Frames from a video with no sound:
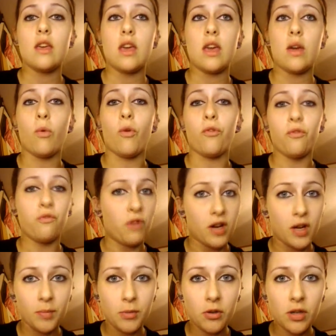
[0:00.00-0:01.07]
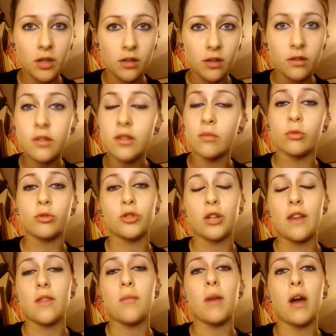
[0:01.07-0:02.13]
It will fuck up your ears, it will dry
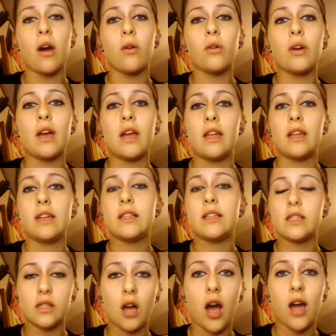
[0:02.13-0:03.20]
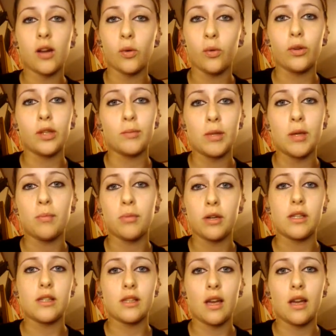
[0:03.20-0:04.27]
them out, and it's not going to be a
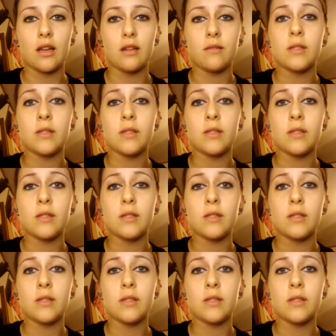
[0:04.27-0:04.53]
pretty sight.